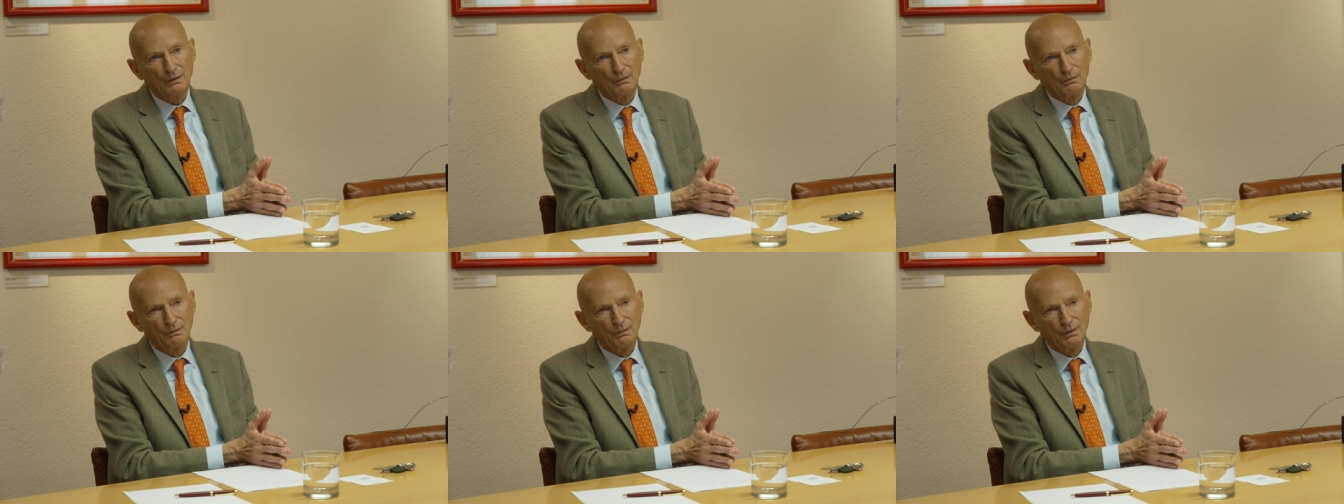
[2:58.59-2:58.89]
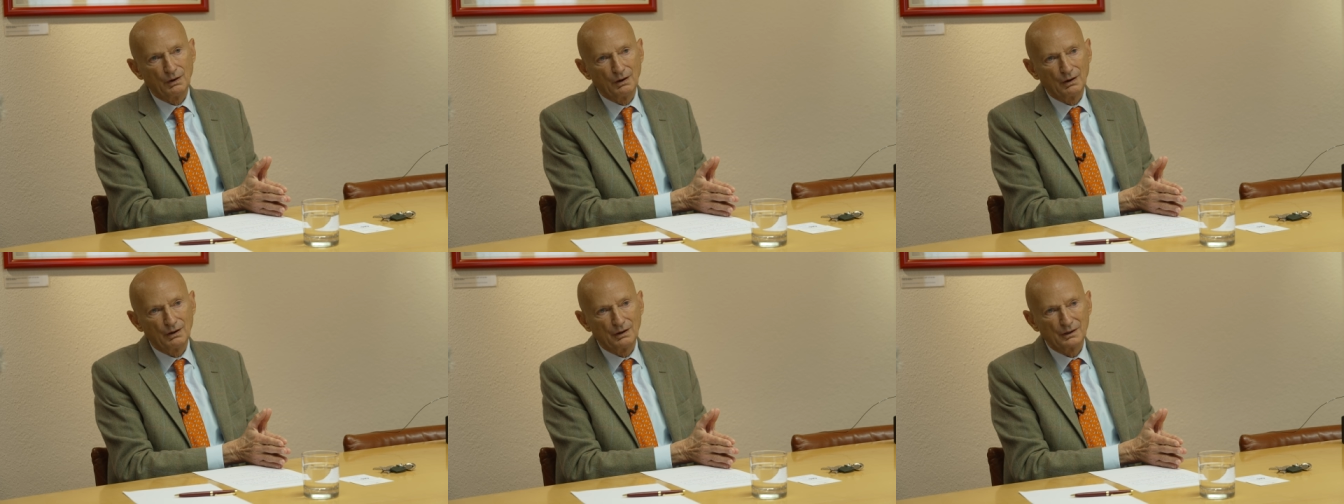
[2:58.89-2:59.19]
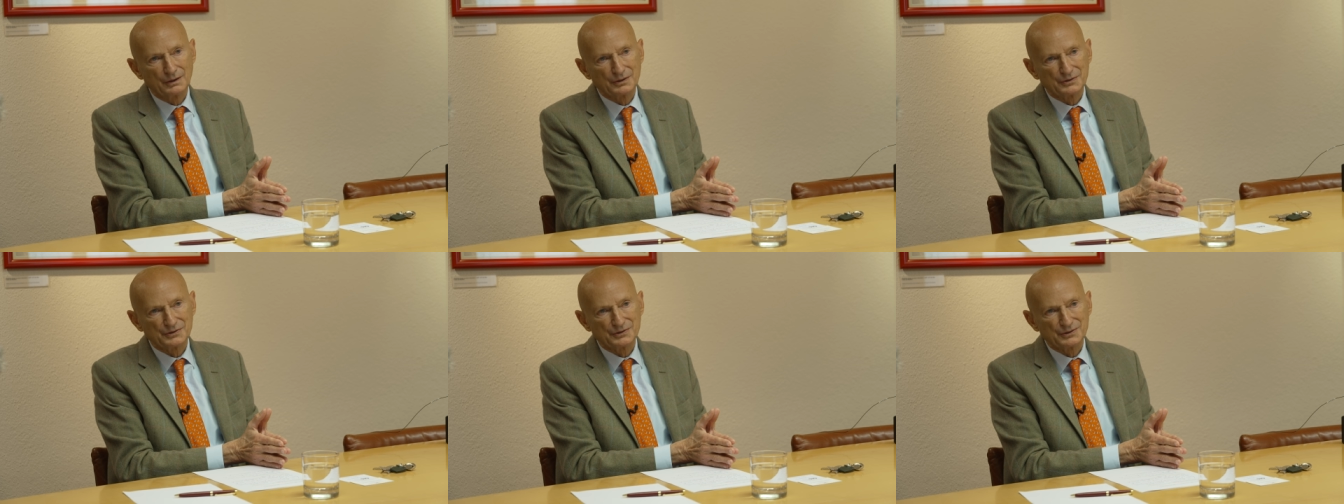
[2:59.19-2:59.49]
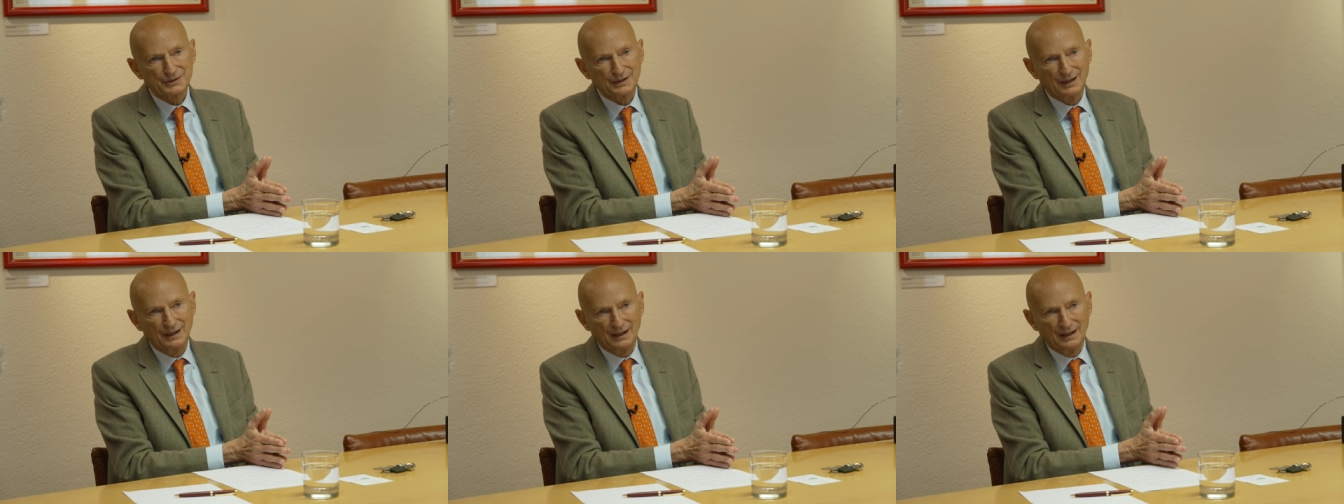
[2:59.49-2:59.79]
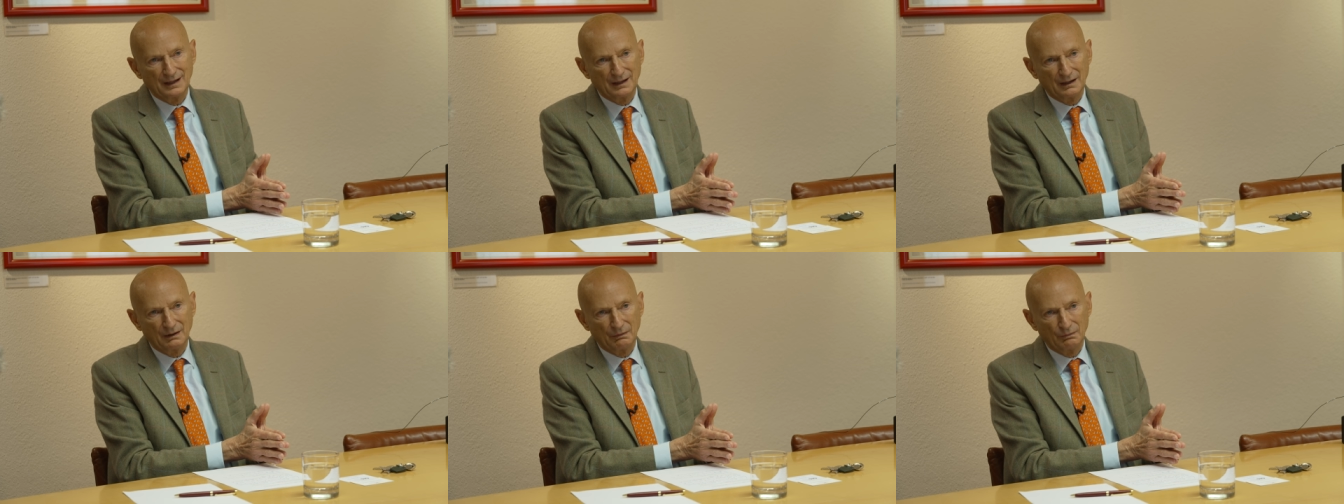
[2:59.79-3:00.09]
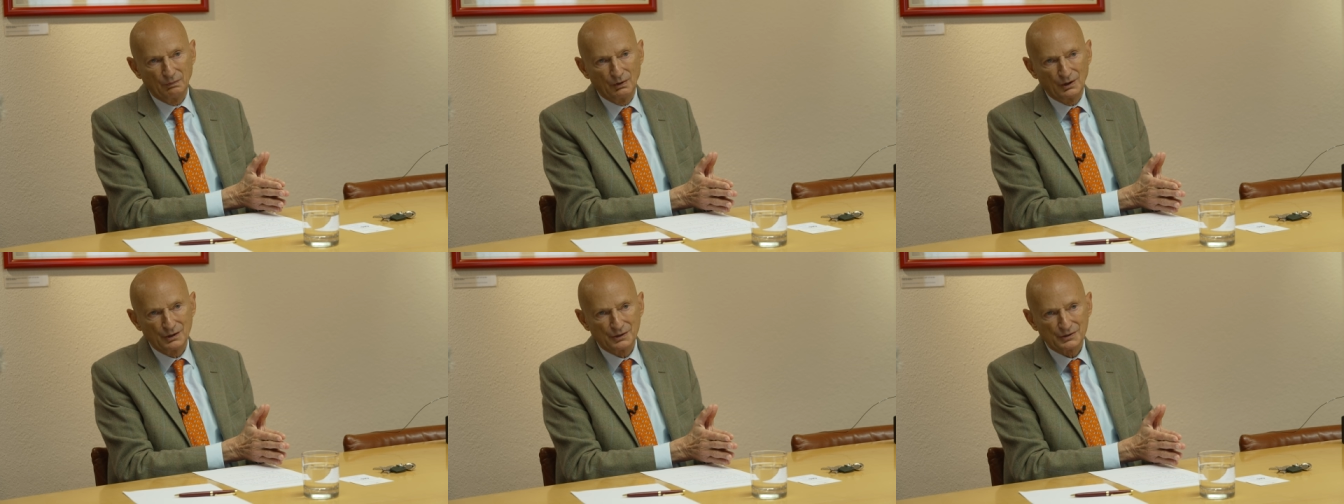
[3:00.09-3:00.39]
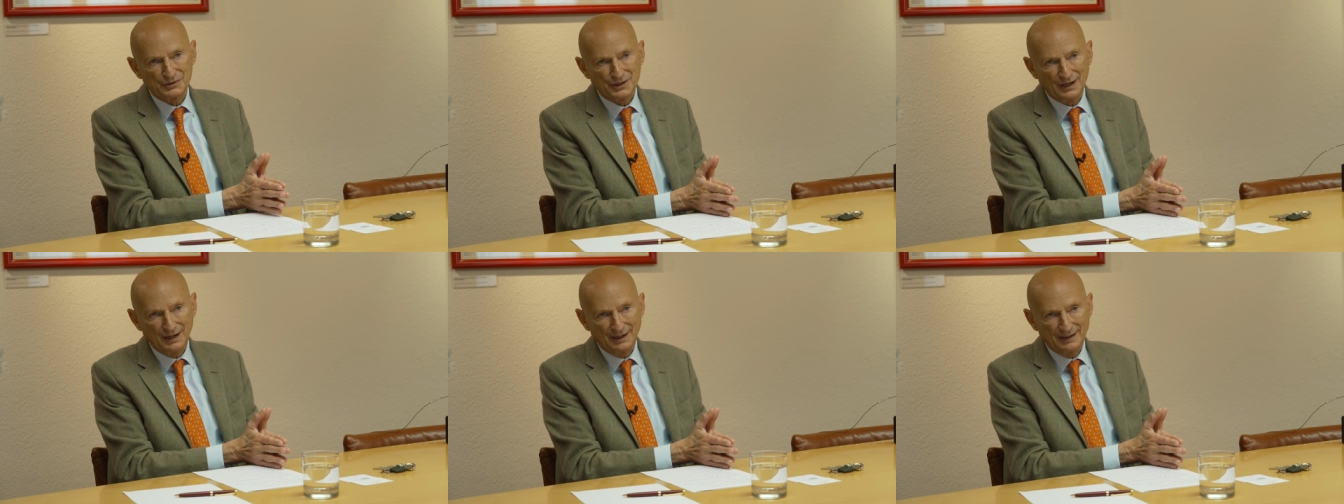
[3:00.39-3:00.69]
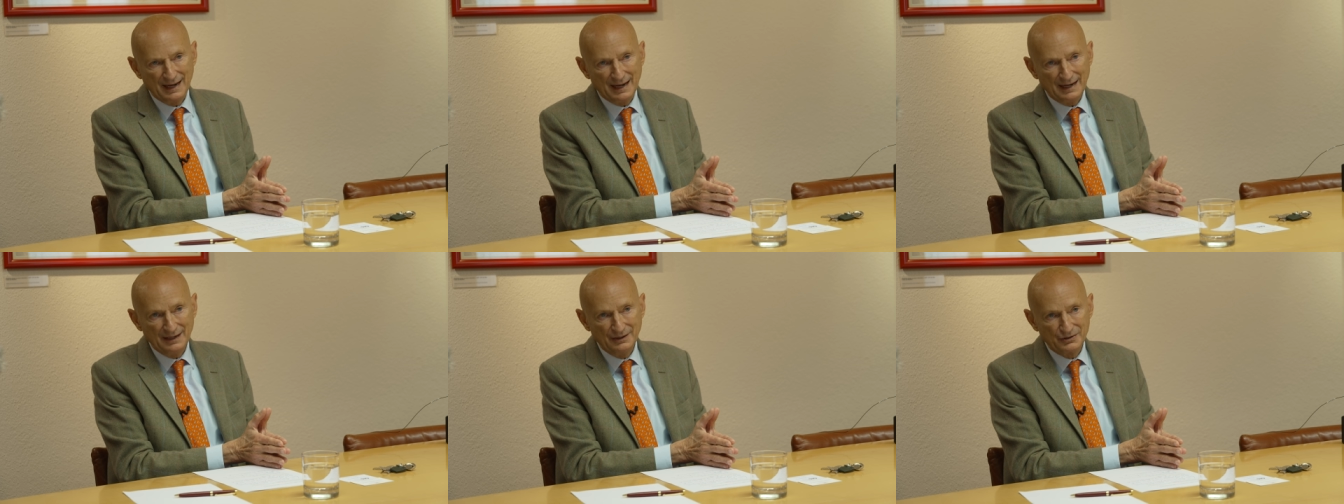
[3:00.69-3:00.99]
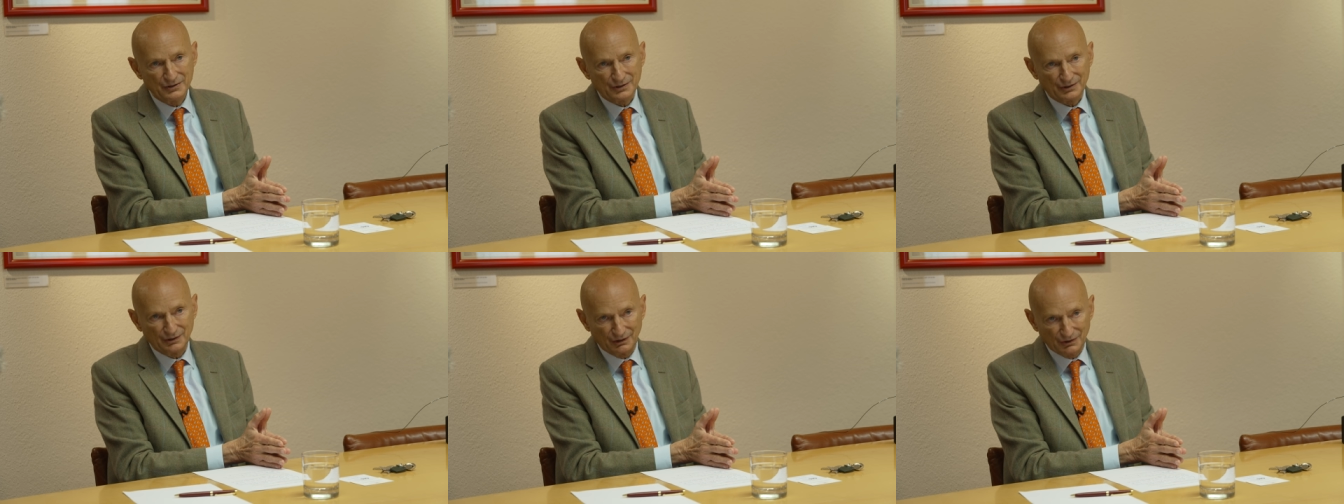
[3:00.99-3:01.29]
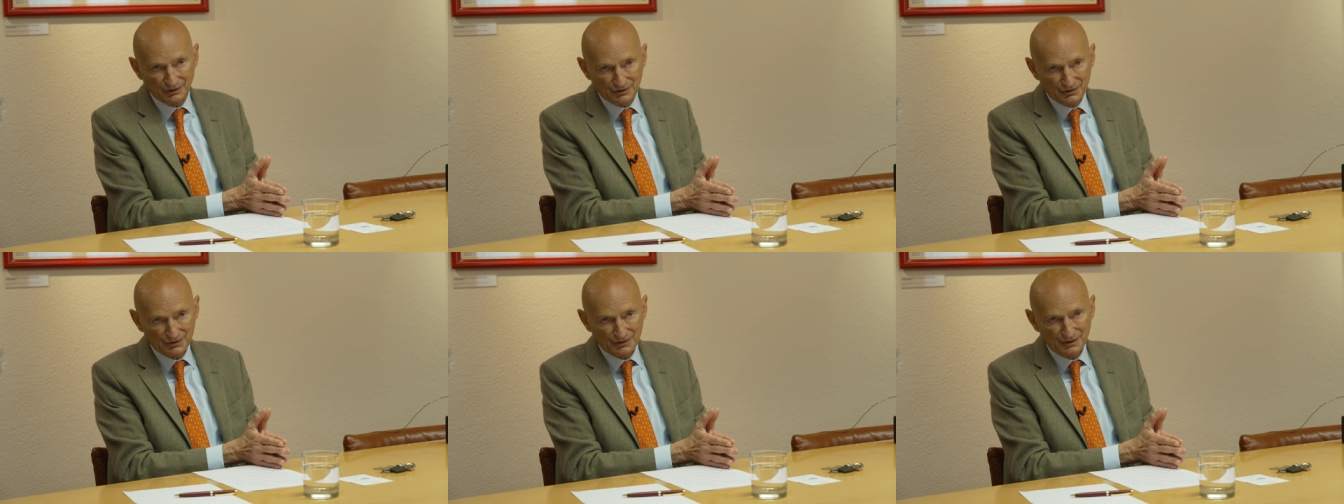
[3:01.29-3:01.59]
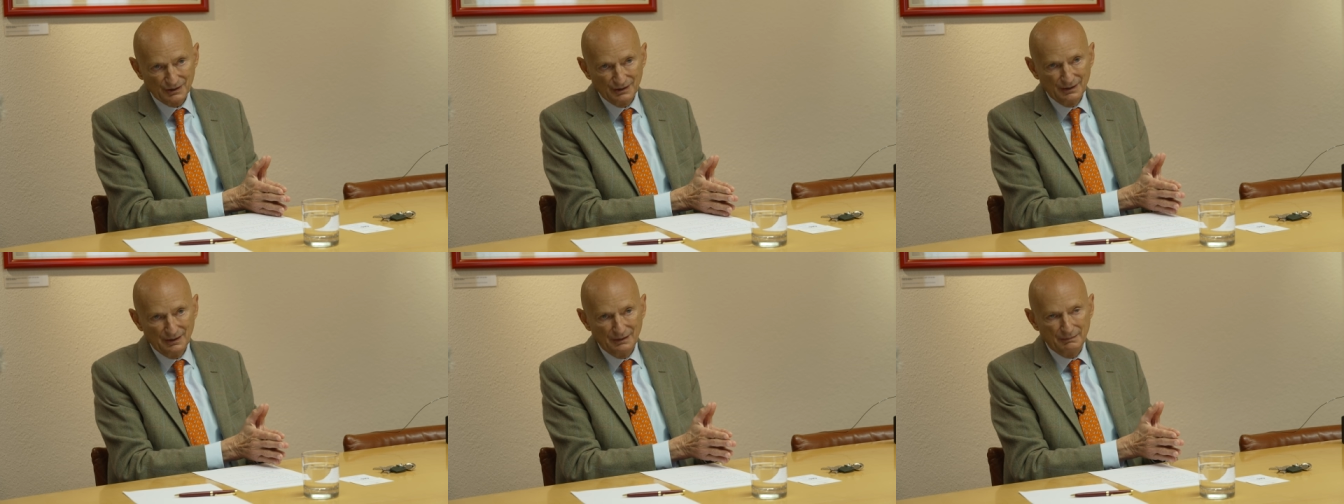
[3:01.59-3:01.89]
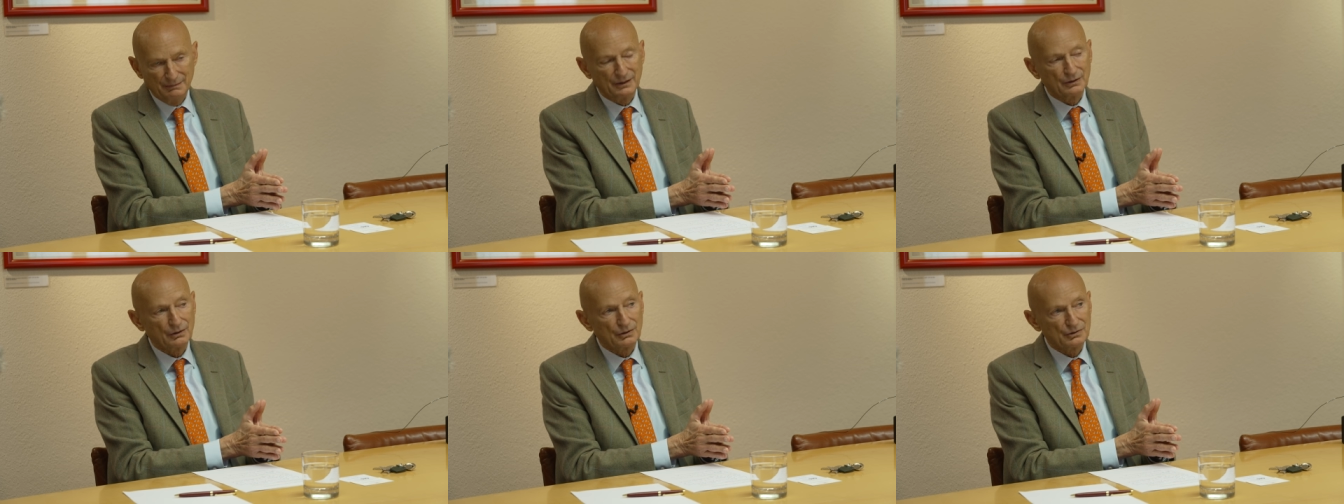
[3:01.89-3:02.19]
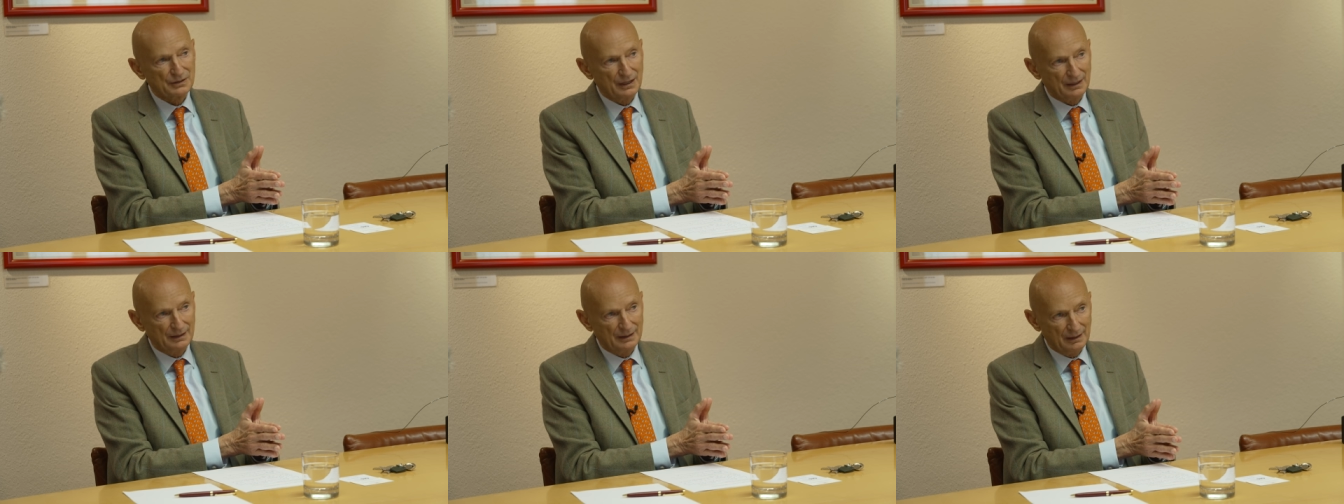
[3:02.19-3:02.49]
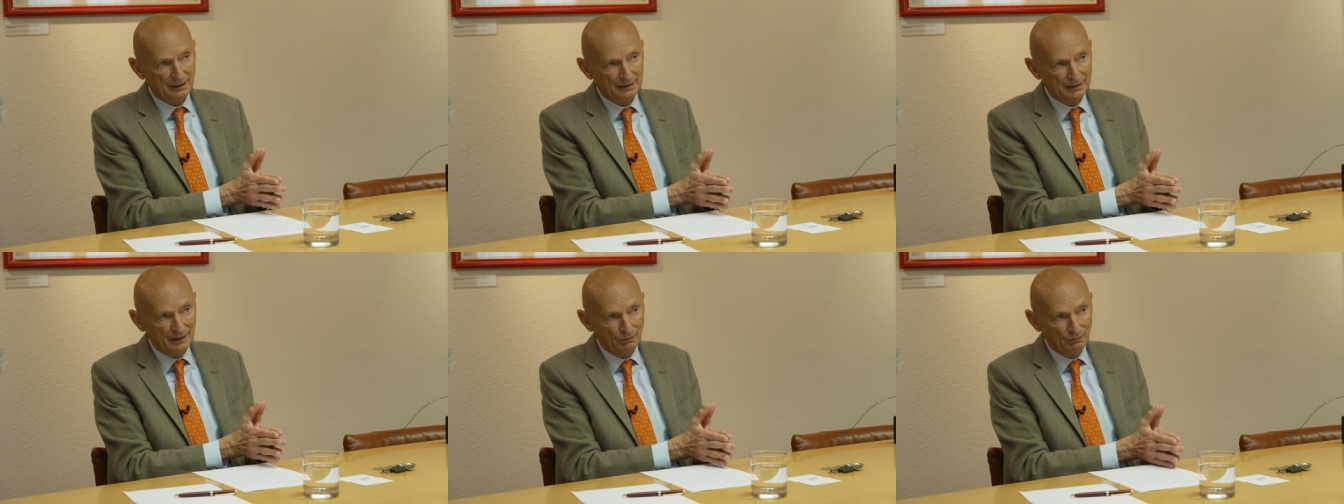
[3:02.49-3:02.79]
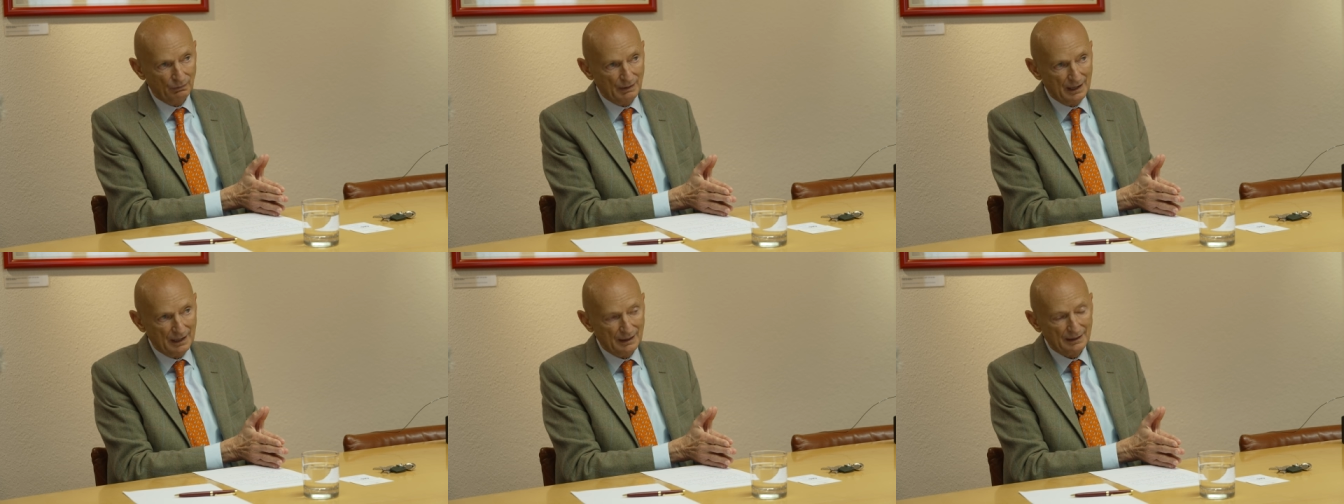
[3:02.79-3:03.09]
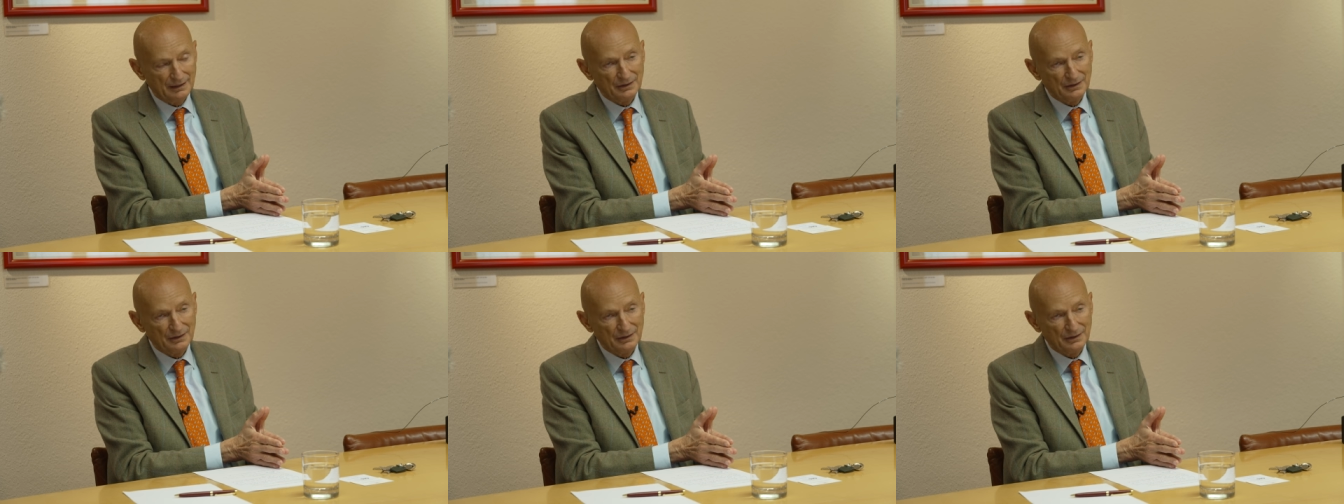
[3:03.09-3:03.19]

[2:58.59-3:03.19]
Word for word: was, uh, was dangerous because there, there were